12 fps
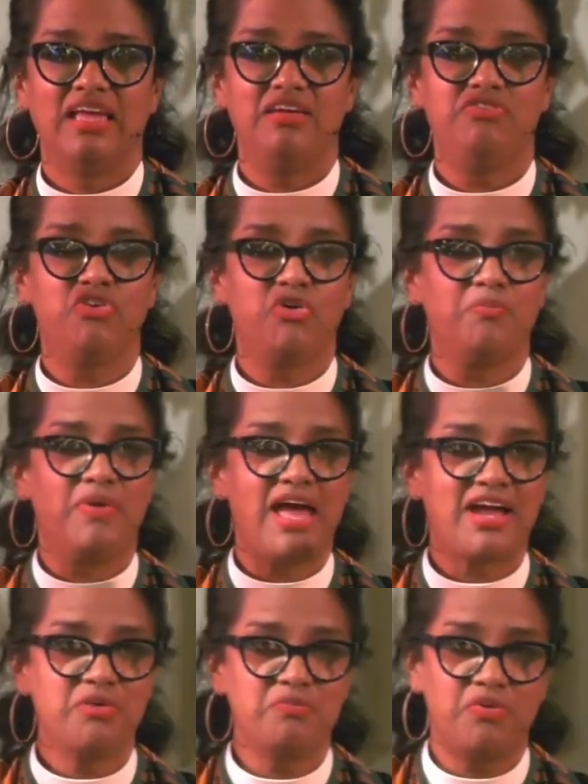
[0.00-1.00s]
if you're a
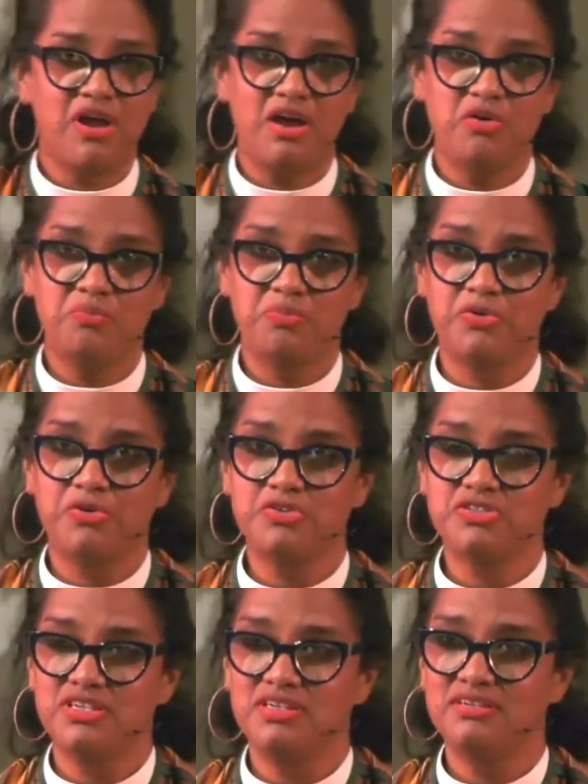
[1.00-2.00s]
black and brown
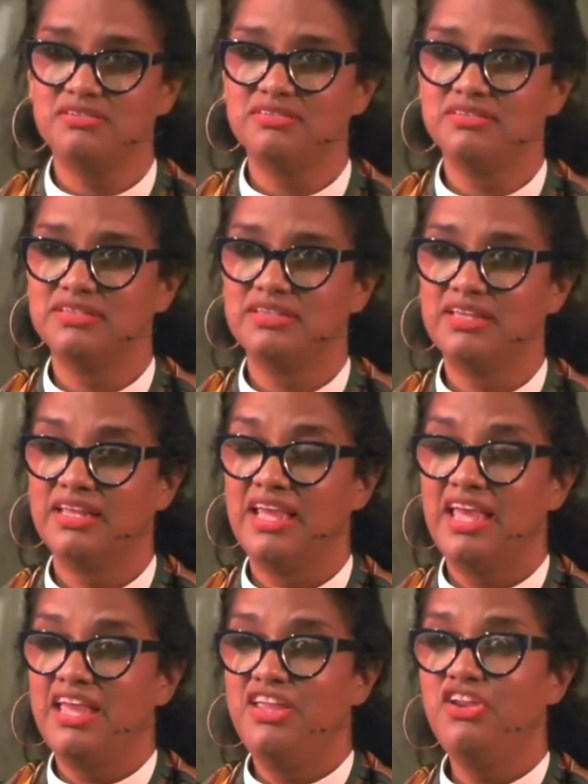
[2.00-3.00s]
person,
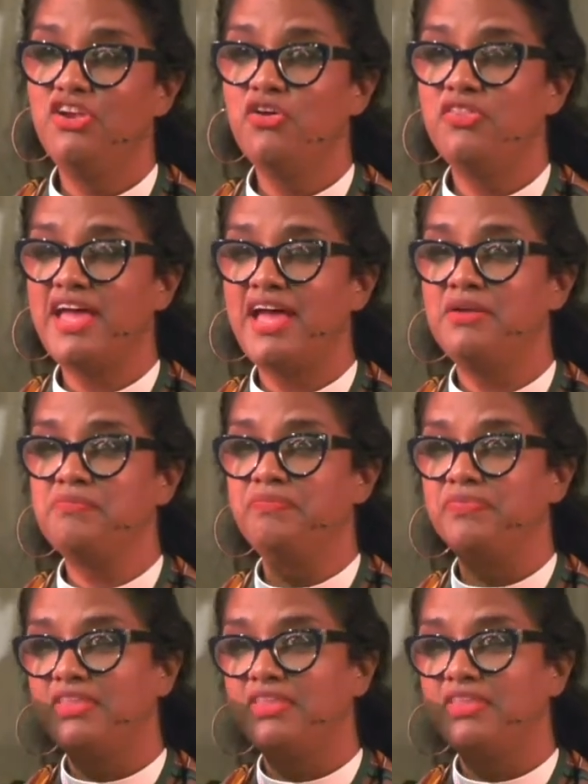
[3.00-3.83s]
you know that